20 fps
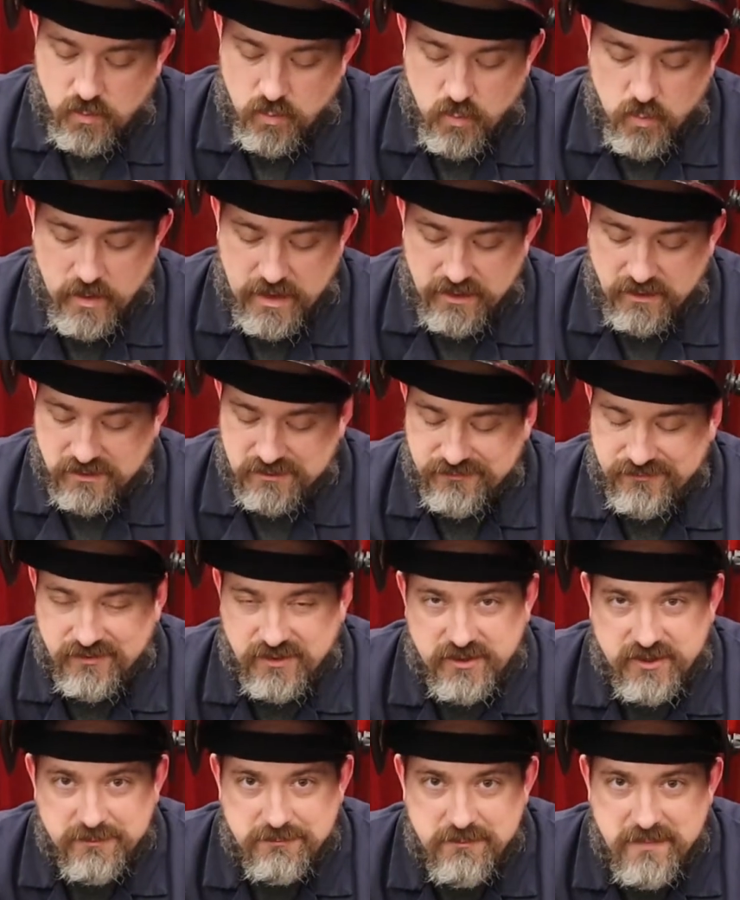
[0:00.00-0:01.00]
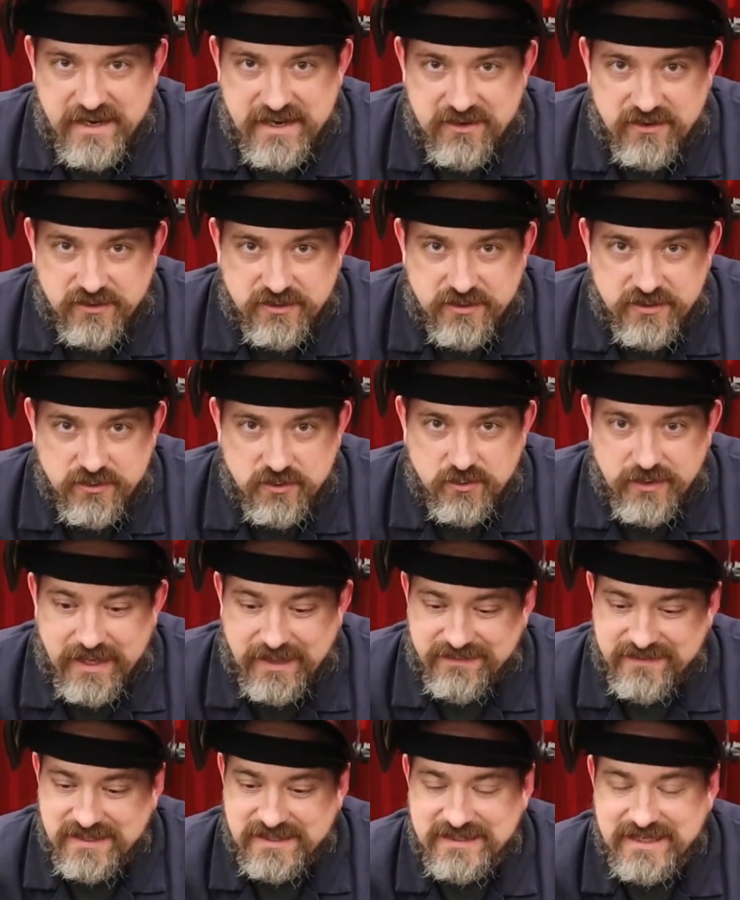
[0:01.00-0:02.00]
weld for a good minute or two,
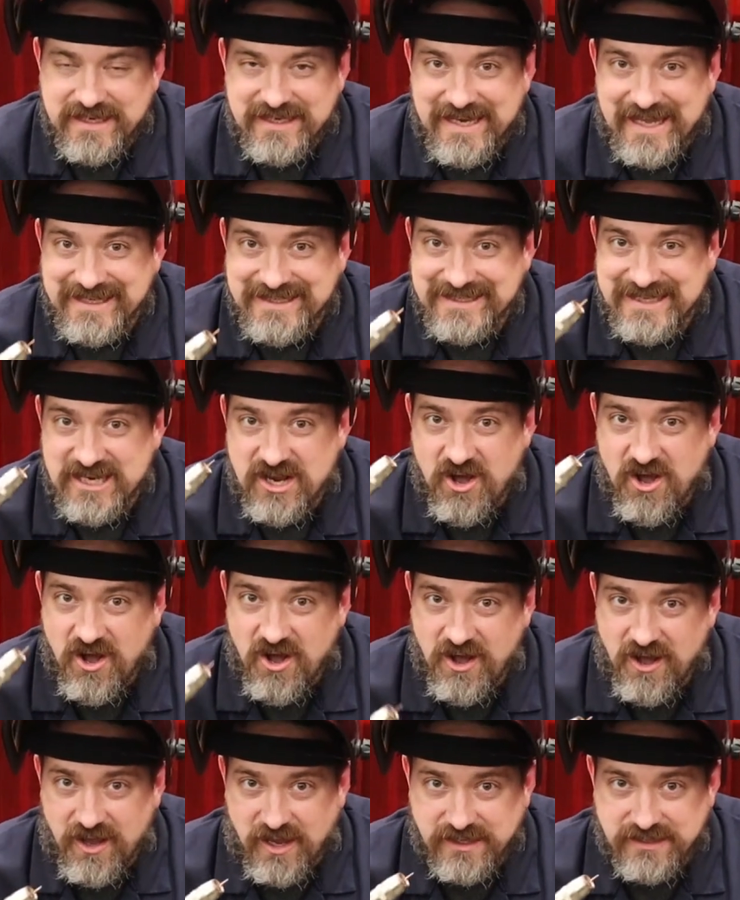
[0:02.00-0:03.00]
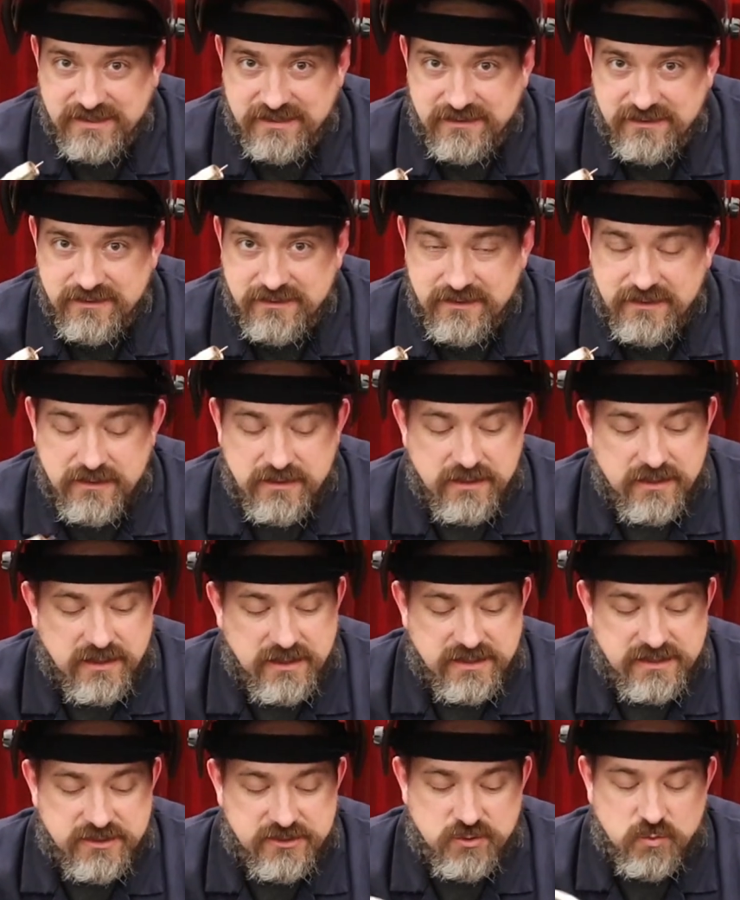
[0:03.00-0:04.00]
get this thing nice and hot,
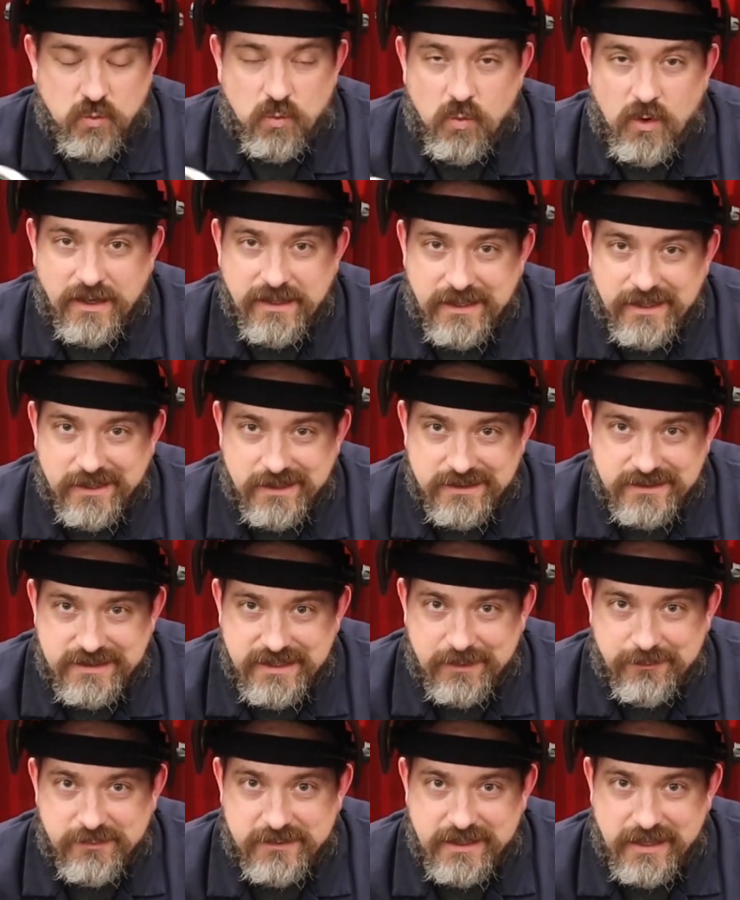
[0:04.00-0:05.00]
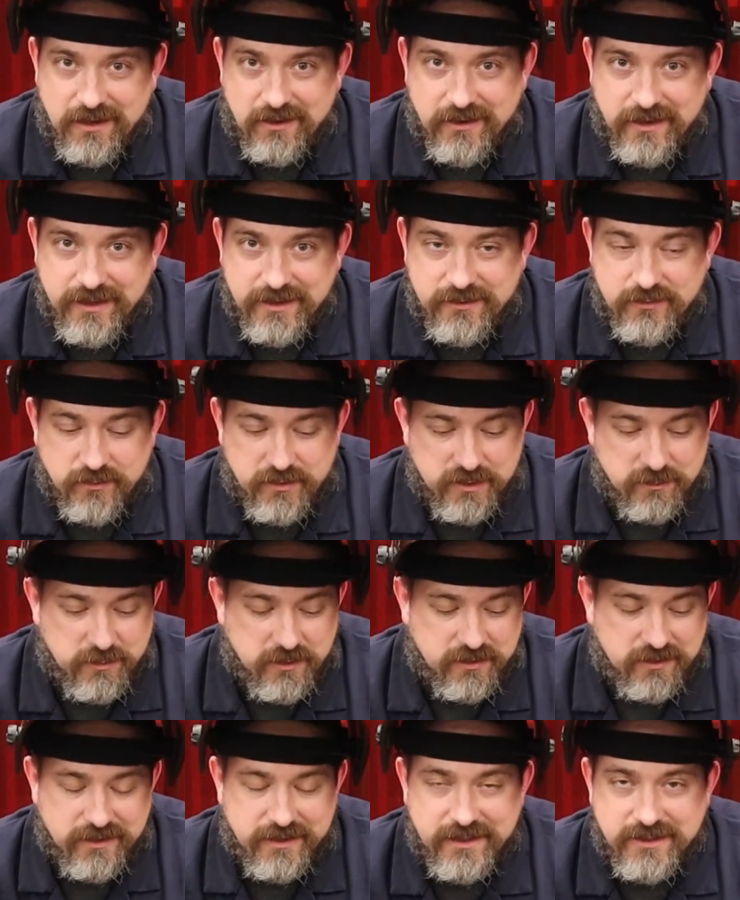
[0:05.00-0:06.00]
do one little dip down into it,
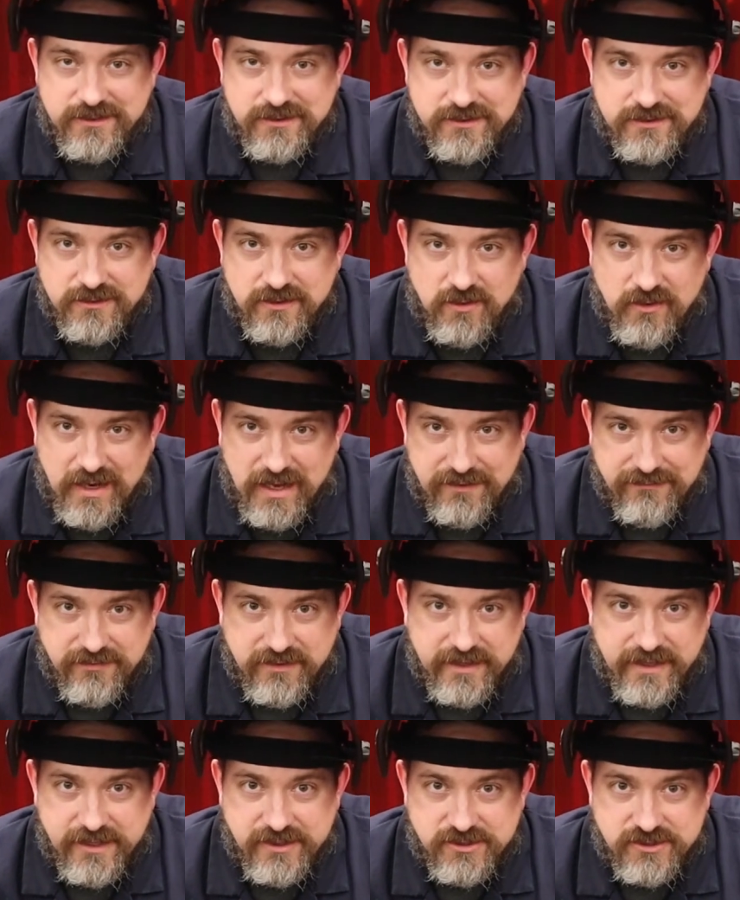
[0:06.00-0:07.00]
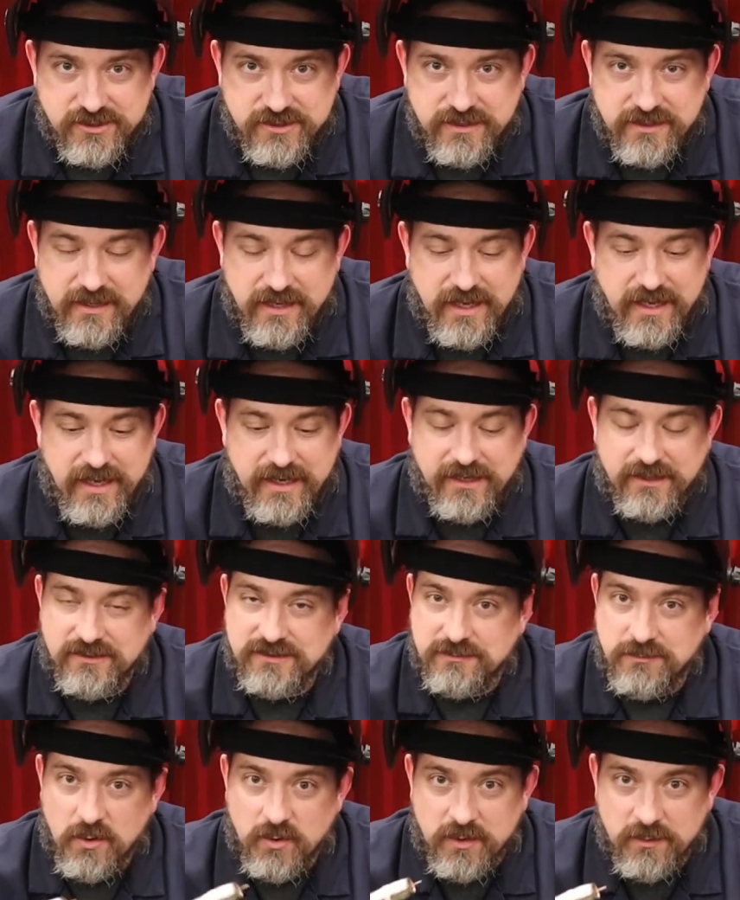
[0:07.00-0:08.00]
about an inch or so, half an inch, and it'll
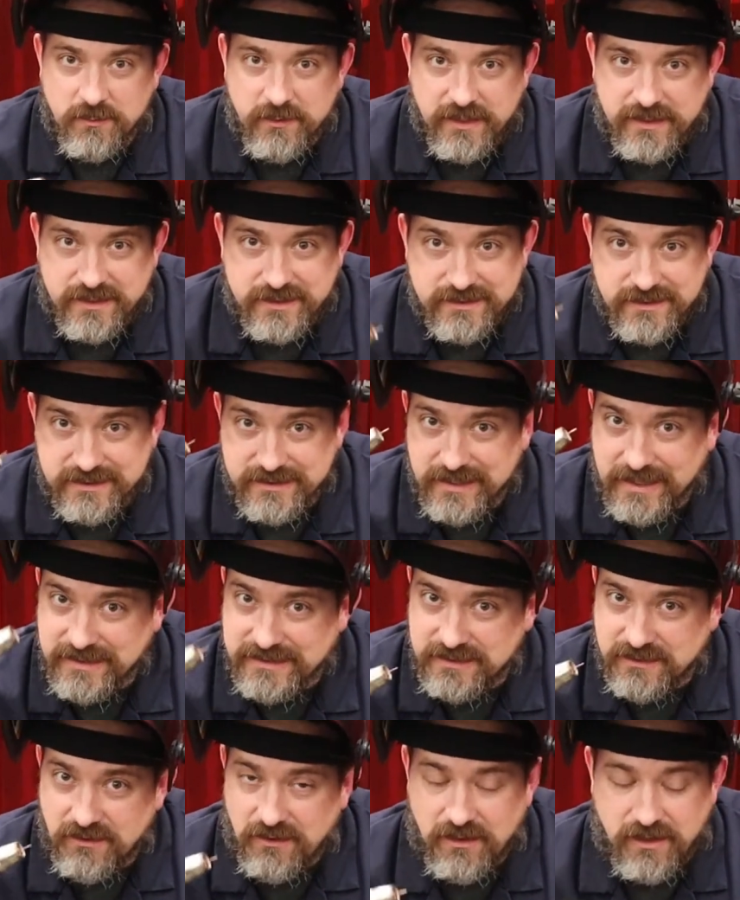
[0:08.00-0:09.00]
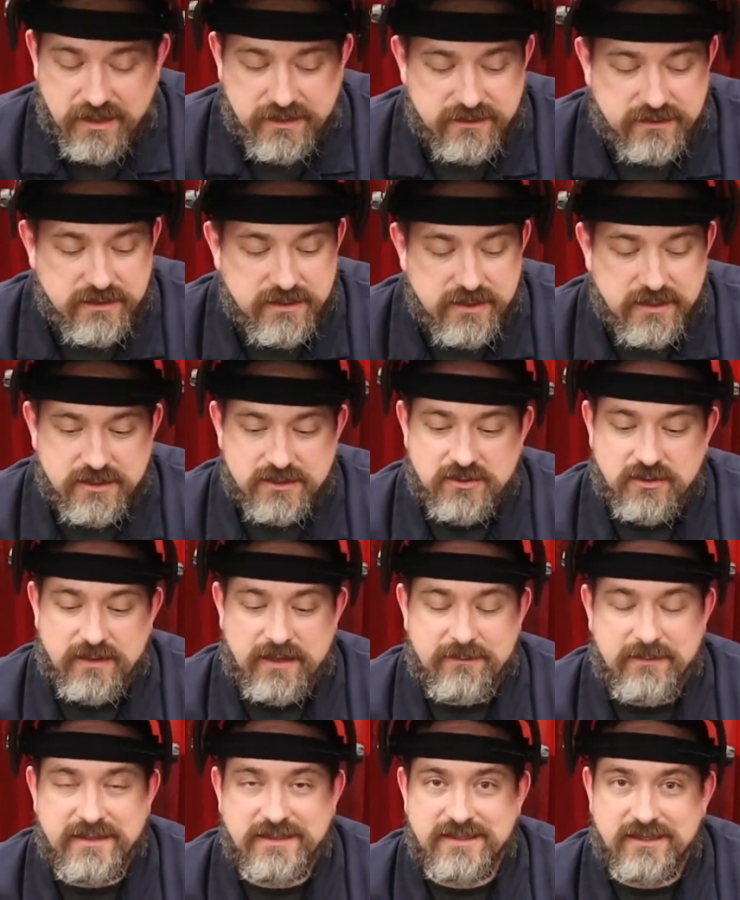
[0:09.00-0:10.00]
smoke a bit because it's nice and hot. So
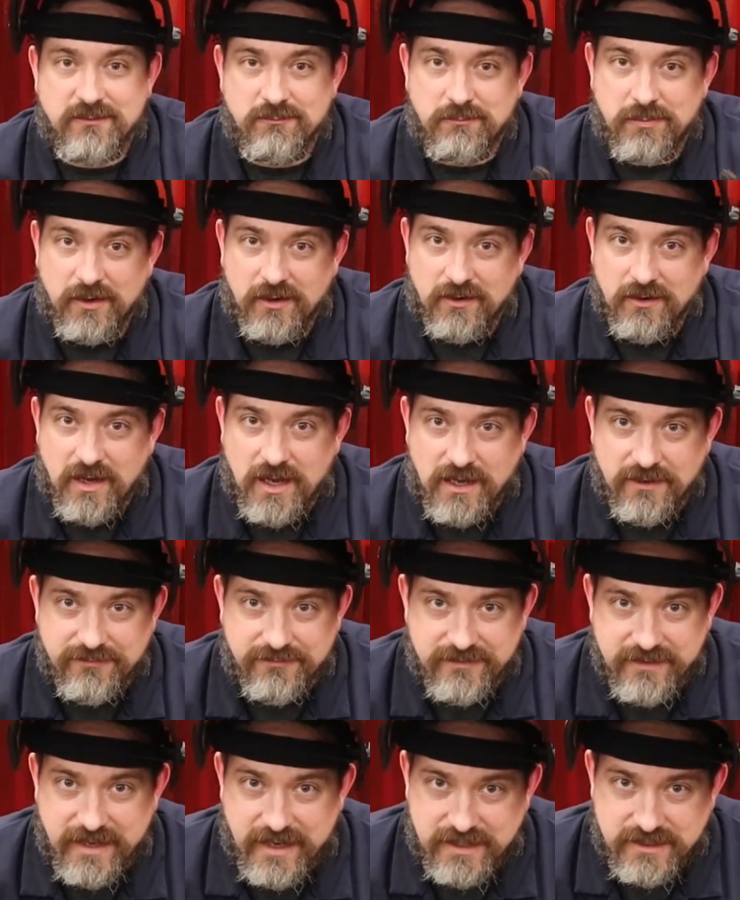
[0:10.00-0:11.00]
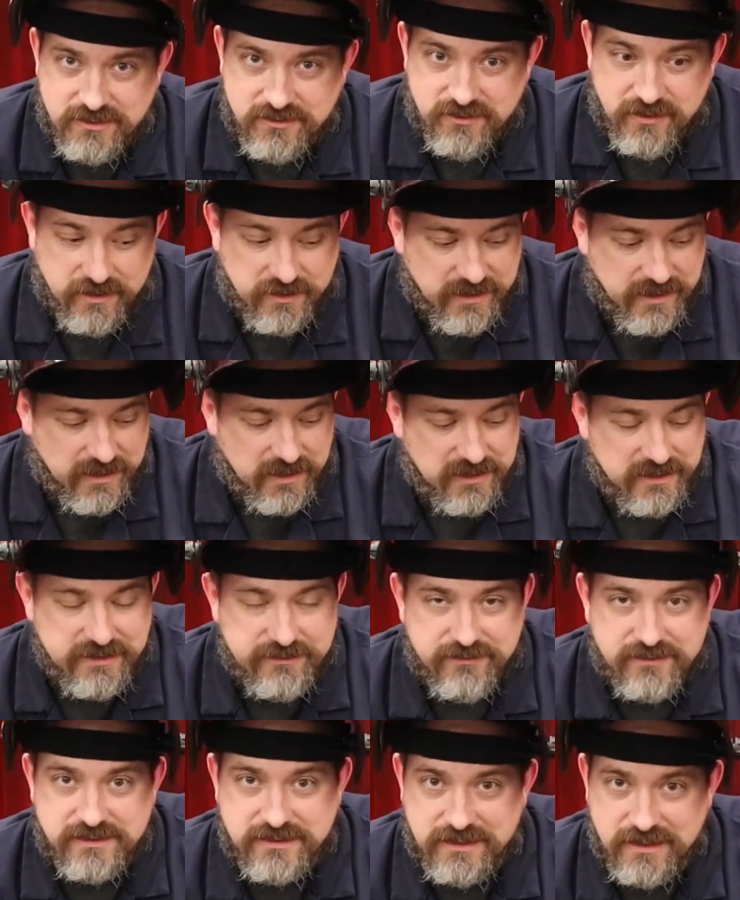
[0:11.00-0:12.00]
that means it'll burn off the extra and kind of
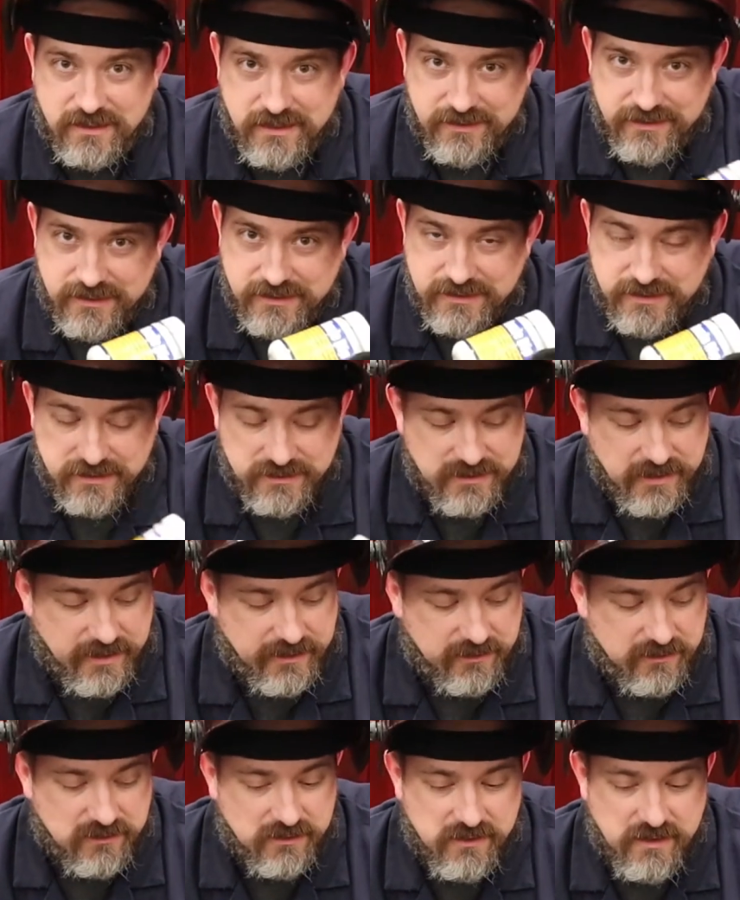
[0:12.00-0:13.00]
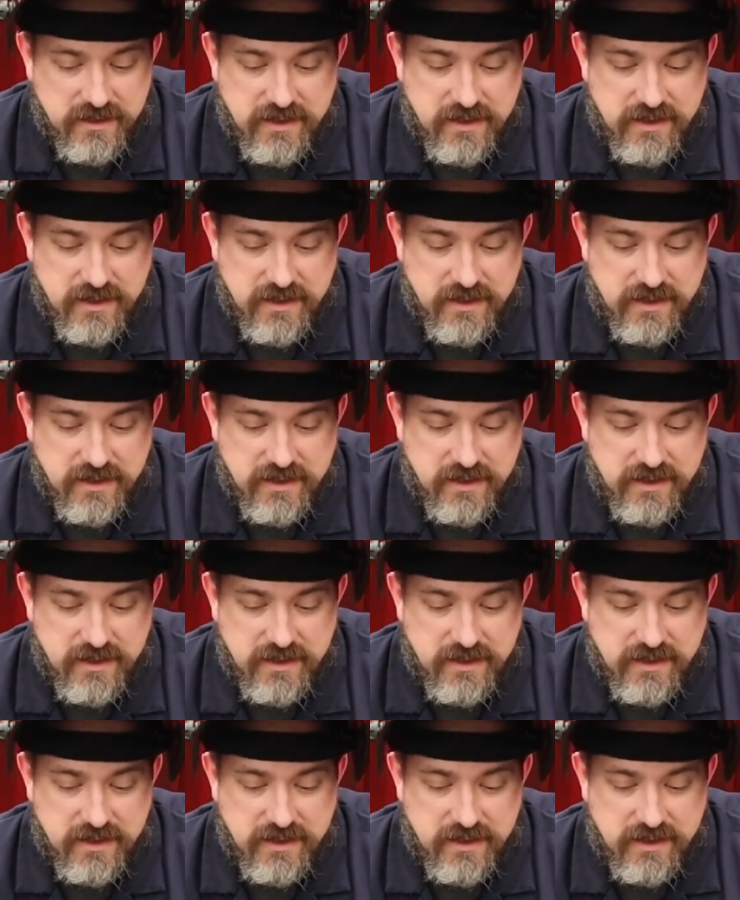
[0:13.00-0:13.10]
leave it still in this container.